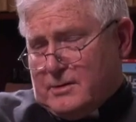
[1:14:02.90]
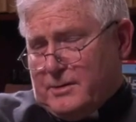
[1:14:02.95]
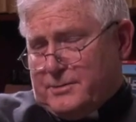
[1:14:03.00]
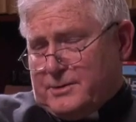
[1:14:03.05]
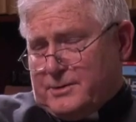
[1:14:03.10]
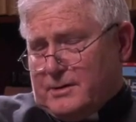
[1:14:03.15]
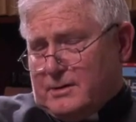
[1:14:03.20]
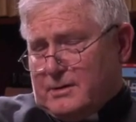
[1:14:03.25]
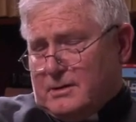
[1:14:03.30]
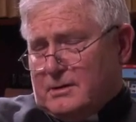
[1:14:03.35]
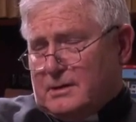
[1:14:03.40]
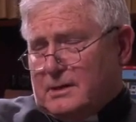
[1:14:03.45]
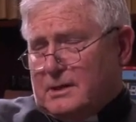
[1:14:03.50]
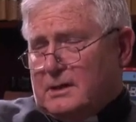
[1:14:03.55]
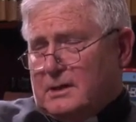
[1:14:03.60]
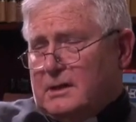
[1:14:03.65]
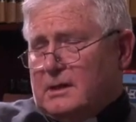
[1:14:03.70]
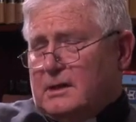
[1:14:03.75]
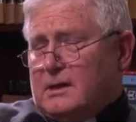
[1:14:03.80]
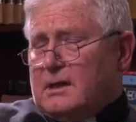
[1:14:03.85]
scripture,
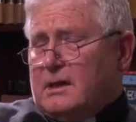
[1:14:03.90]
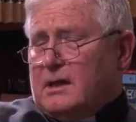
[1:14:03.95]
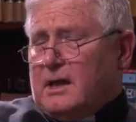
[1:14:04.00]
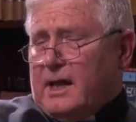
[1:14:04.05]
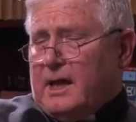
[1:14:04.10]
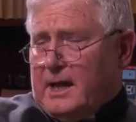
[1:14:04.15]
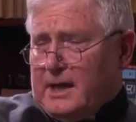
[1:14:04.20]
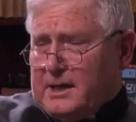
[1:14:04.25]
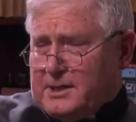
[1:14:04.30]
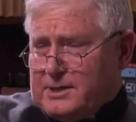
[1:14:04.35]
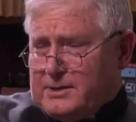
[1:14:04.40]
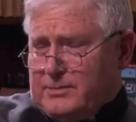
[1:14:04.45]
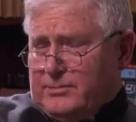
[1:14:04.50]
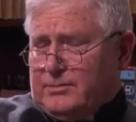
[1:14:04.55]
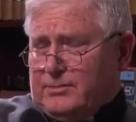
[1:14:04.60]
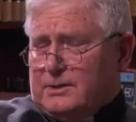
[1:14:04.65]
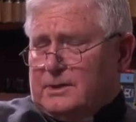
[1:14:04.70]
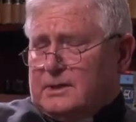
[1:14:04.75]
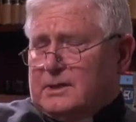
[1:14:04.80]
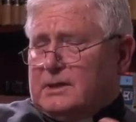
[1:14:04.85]

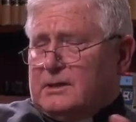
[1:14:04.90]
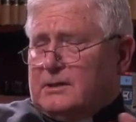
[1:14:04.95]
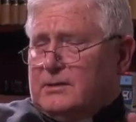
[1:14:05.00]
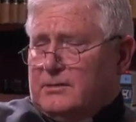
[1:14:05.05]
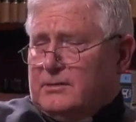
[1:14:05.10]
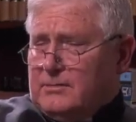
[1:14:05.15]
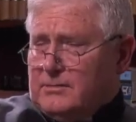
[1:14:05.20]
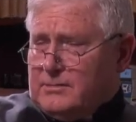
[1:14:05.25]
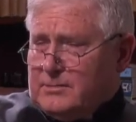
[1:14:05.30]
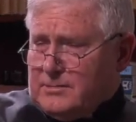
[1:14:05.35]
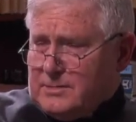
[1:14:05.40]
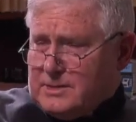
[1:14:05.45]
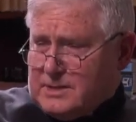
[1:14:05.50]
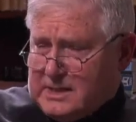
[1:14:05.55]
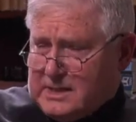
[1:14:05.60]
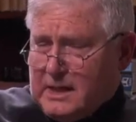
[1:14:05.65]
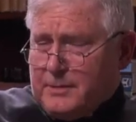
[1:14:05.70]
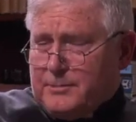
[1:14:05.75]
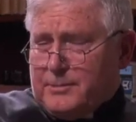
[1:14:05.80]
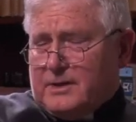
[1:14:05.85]
actually a
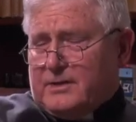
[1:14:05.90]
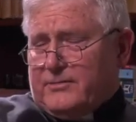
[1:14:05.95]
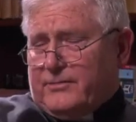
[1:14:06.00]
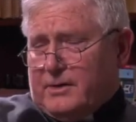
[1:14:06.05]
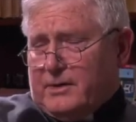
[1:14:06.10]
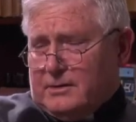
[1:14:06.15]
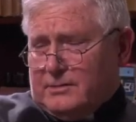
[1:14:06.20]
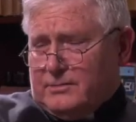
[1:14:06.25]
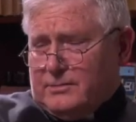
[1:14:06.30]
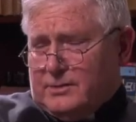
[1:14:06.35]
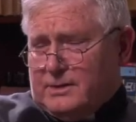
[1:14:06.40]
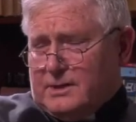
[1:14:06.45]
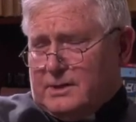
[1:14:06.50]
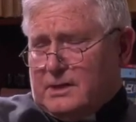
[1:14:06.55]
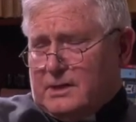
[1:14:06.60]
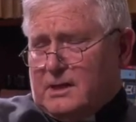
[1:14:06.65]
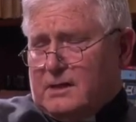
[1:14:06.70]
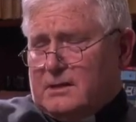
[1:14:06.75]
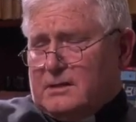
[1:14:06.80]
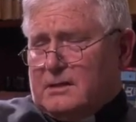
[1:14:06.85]
statement of our
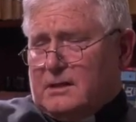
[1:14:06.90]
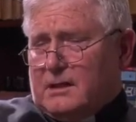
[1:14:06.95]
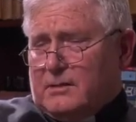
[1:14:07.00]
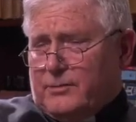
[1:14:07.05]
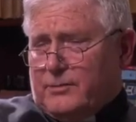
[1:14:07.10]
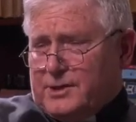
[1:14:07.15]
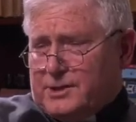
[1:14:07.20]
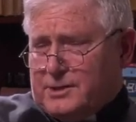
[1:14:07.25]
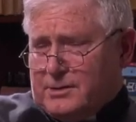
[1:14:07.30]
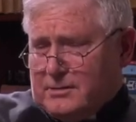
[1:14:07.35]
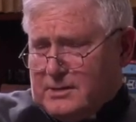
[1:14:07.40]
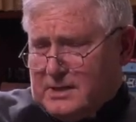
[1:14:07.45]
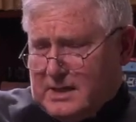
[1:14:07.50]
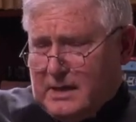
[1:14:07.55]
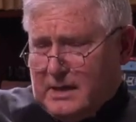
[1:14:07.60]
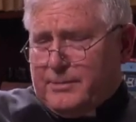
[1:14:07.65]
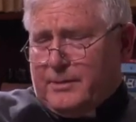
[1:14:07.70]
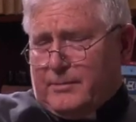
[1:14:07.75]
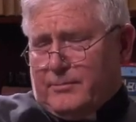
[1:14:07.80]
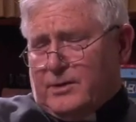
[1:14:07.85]
Lord that we should
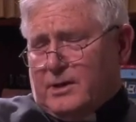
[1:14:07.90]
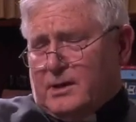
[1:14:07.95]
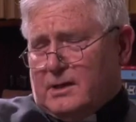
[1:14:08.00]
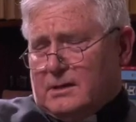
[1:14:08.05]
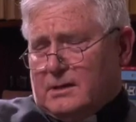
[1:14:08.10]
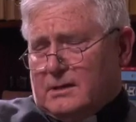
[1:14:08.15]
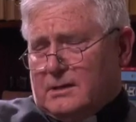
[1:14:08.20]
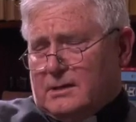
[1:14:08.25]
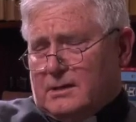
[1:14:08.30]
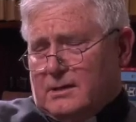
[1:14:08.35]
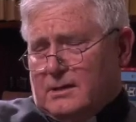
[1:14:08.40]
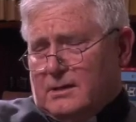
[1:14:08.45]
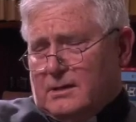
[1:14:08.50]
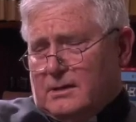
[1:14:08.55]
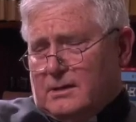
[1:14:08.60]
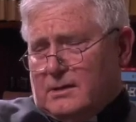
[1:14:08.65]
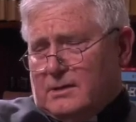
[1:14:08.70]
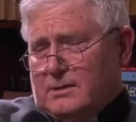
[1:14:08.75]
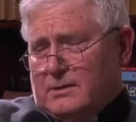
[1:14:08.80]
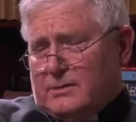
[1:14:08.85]
keep in mind
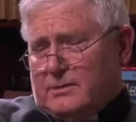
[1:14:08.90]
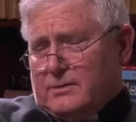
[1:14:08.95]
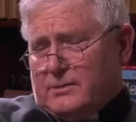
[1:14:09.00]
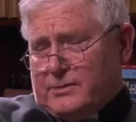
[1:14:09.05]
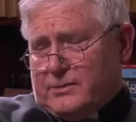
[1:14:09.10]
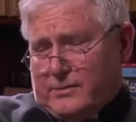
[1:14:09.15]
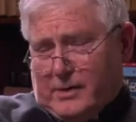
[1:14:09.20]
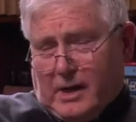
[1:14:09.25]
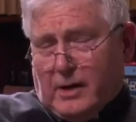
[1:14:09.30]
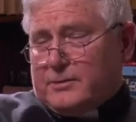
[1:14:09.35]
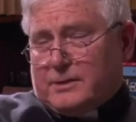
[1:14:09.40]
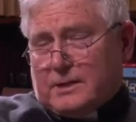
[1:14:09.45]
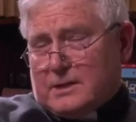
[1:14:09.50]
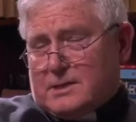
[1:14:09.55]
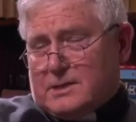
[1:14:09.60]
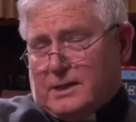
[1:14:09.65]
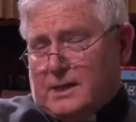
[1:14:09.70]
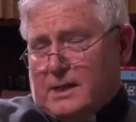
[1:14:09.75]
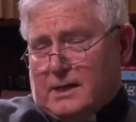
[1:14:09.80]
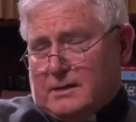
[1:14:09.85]
throughout
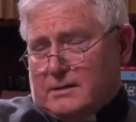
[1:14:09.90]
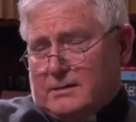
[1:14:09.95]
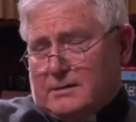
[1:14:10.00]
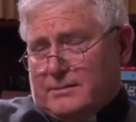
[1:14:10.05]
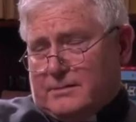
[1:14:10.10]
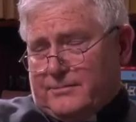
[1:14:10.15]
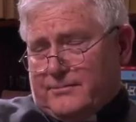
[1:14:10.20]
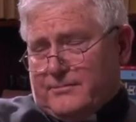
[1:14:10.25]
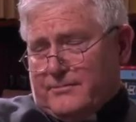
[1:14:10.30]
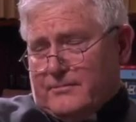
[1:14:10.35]
this Lent